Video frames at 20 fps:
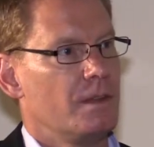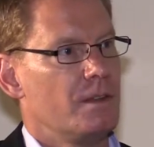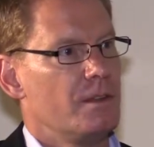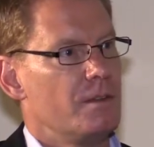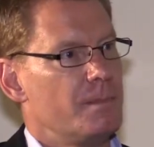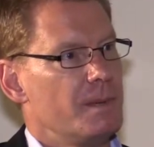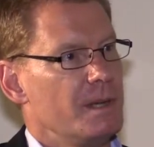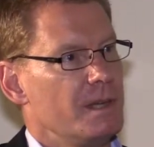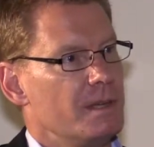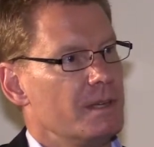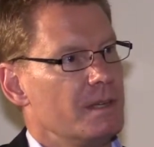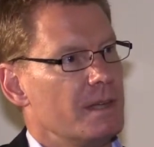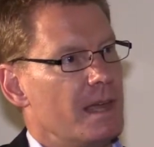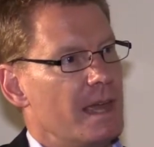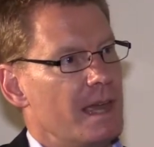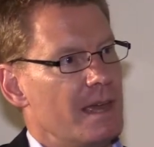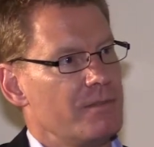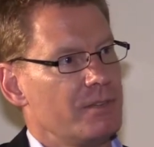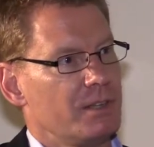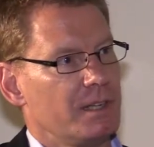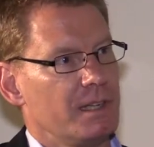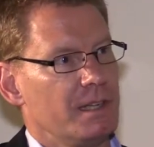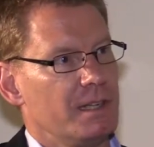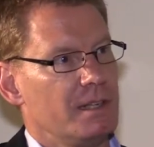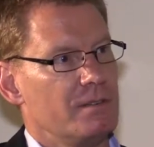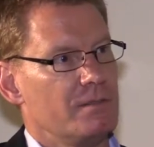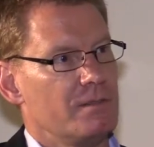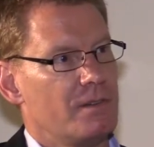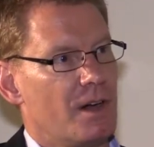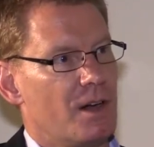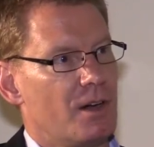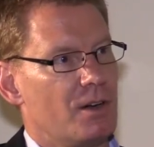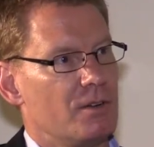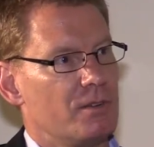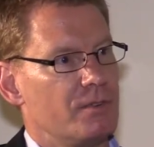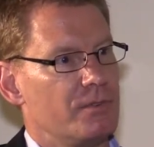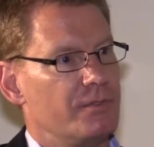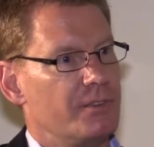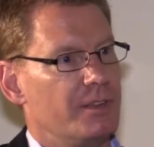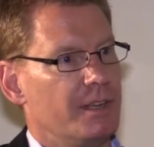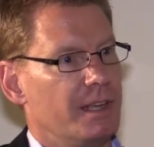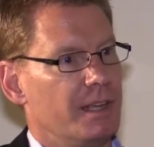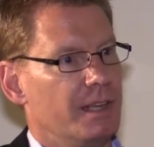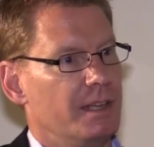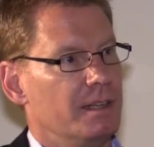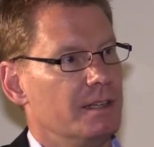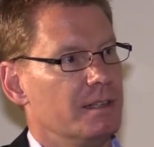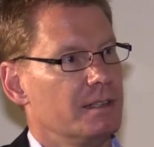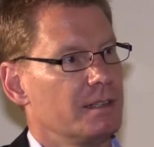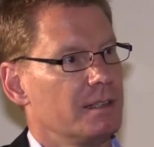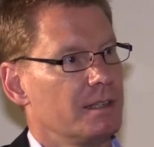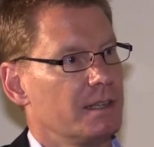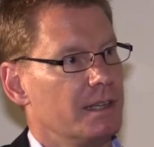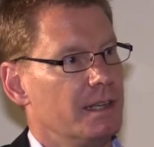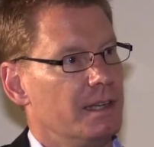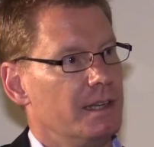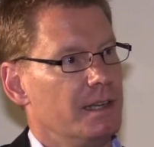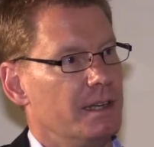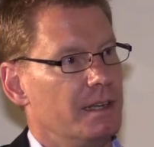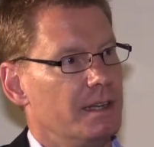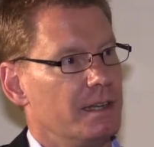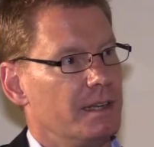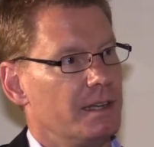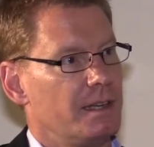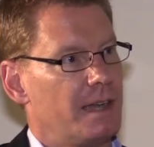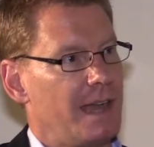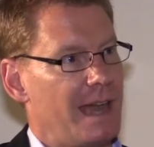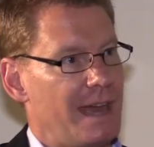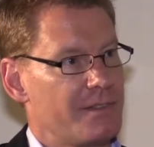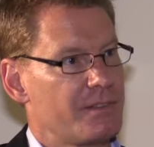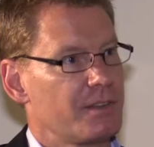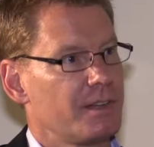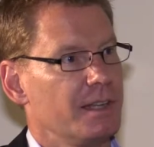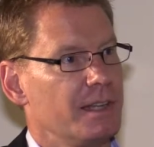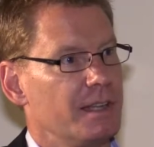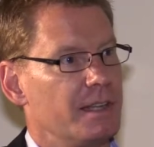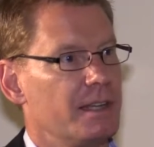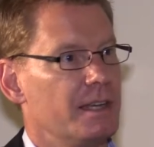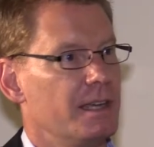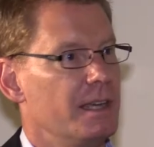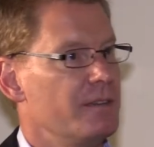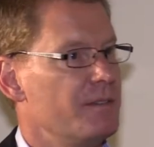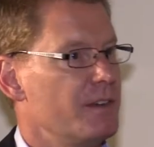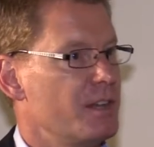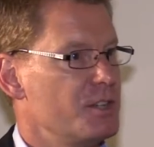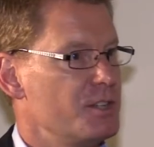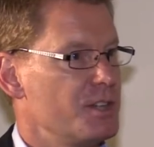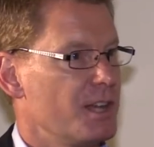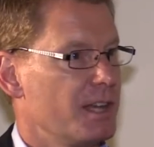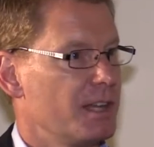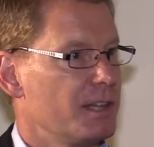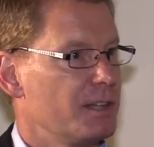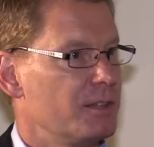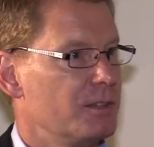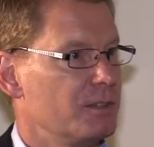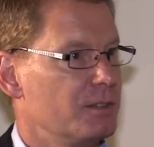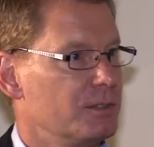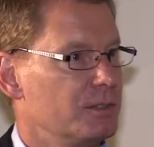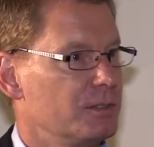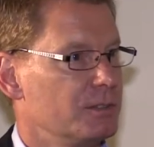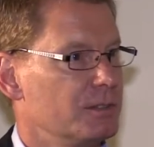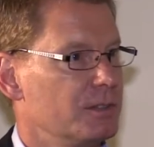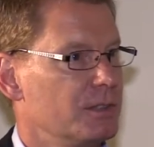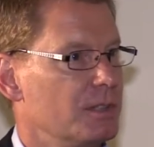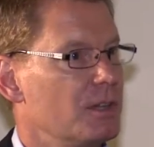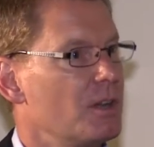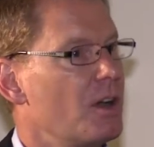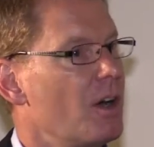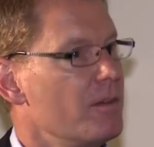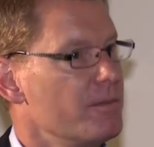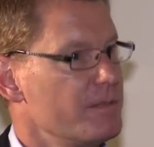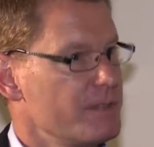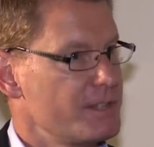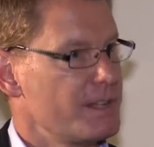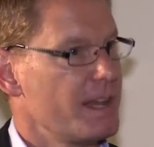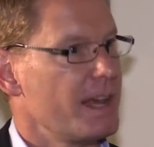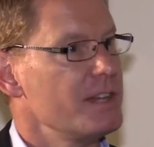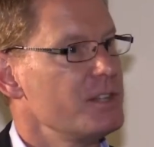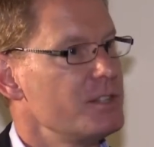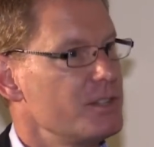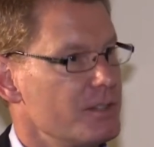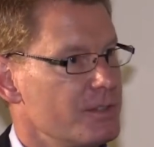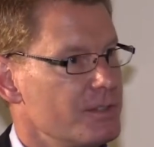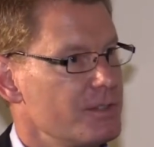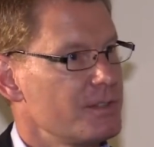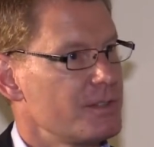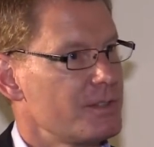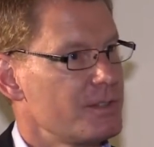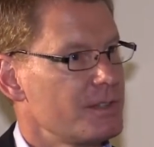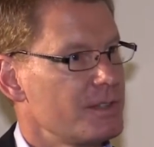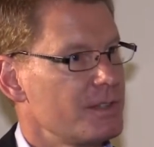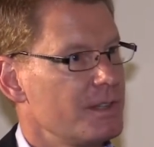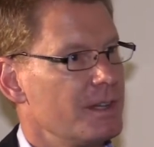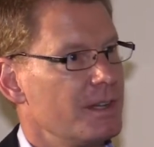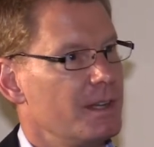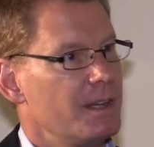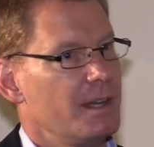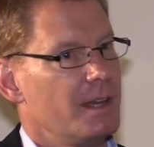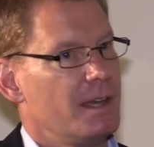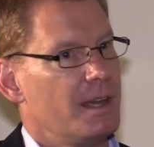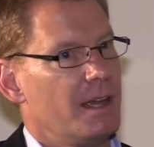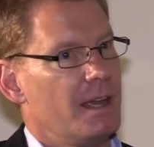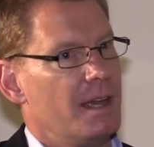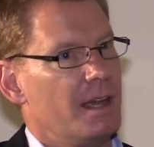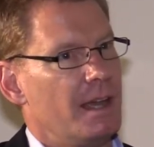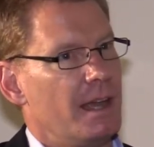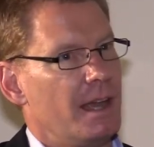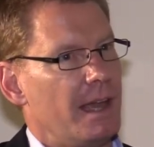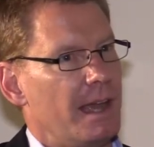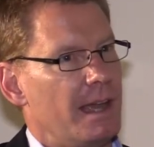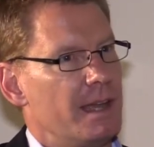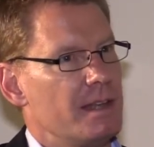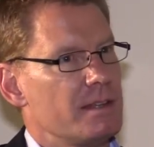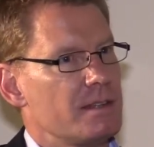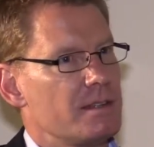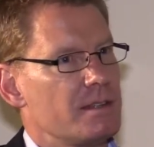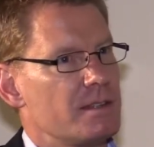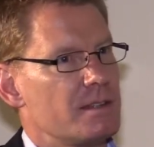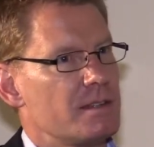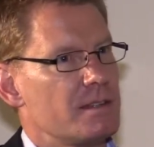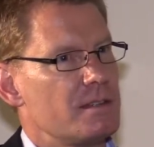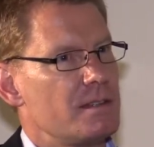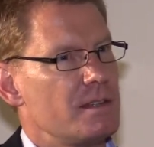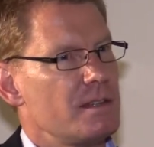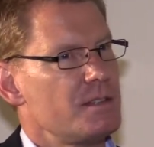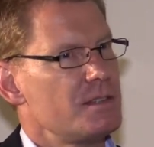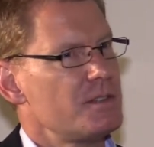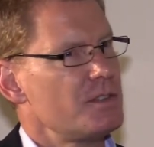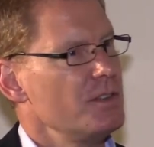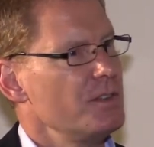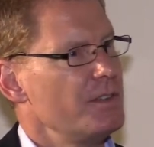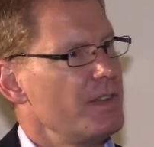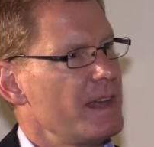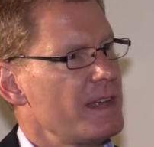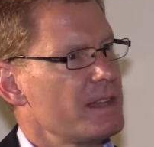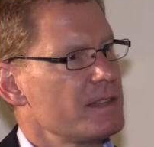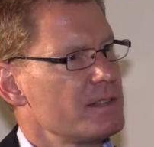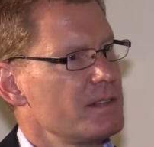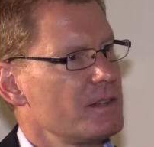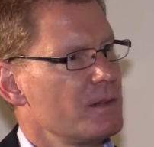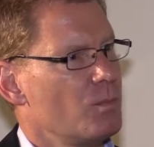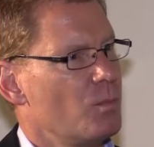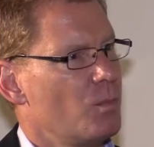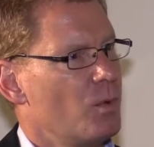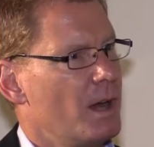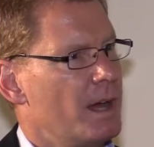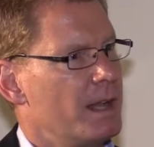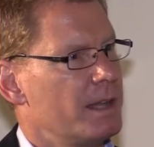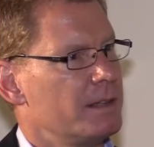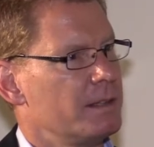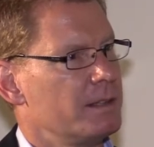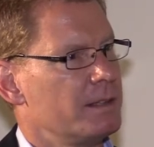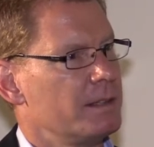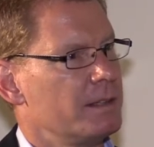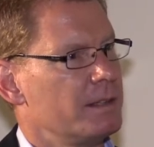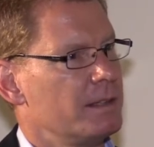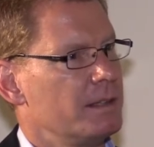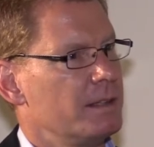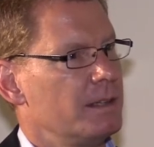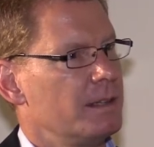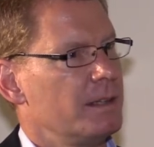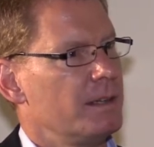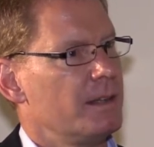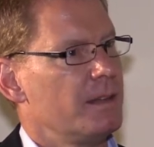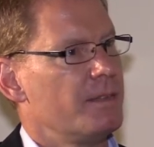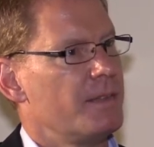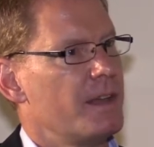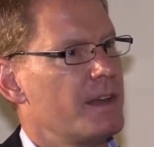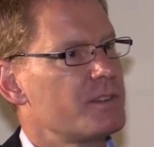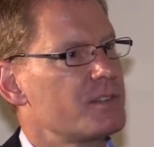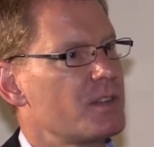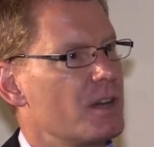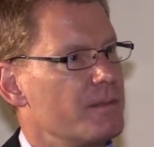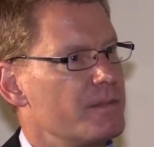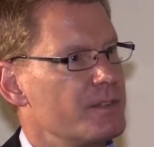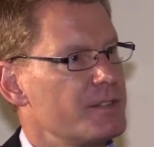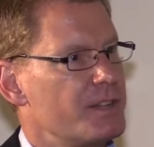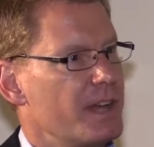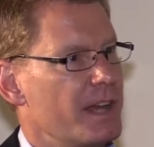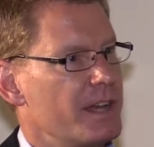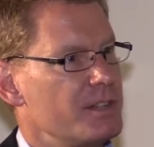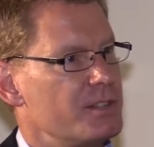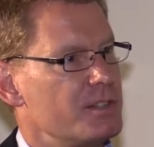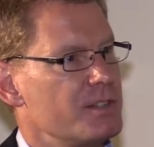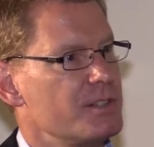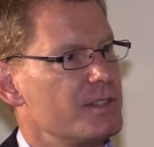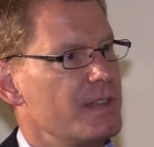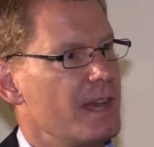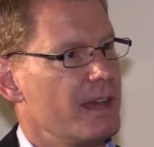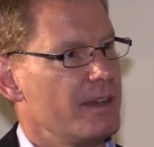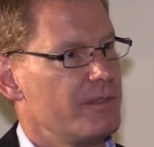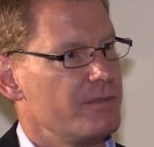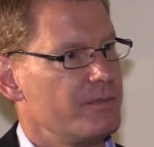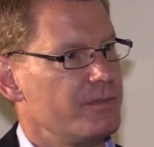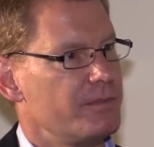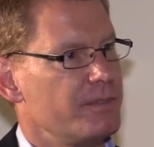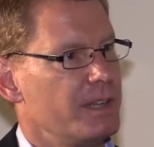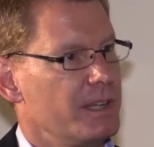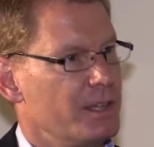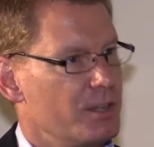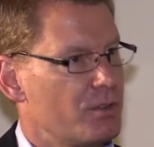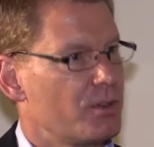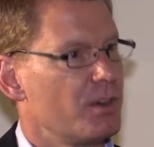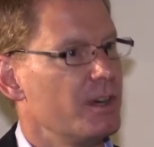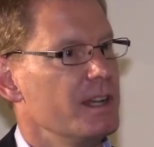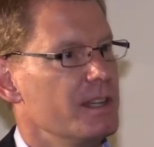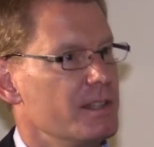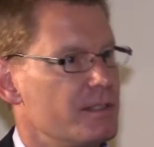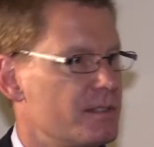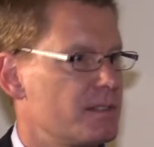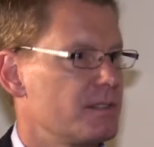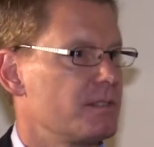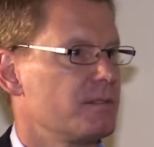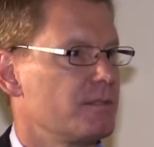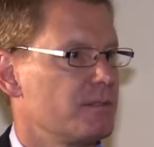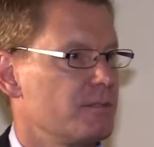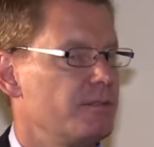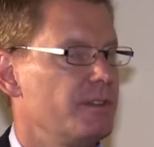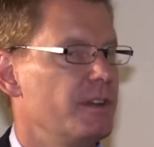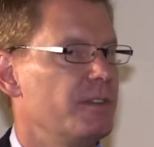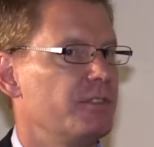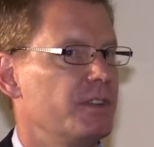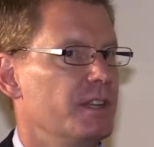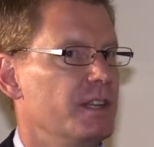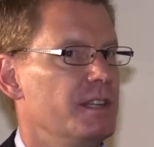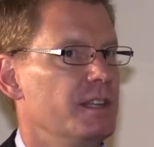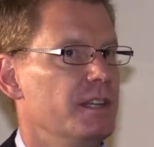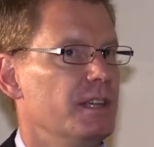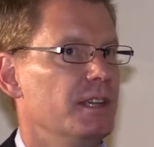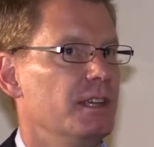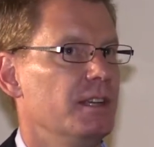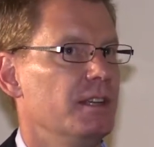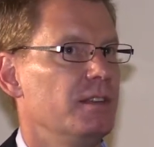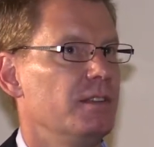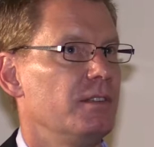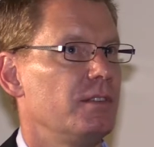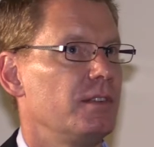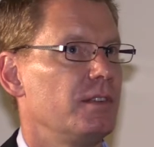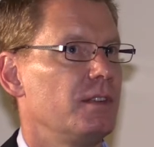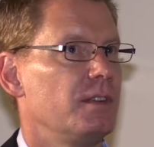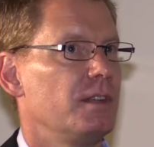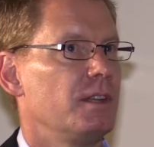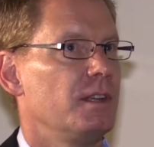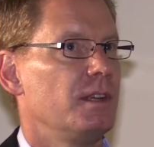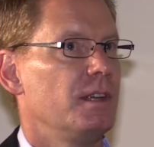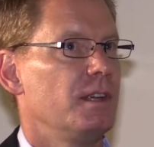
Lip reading: You've been heavily involved in leading Catholic evangelical conversations. And since 2001, those conversations have increased in 15 years.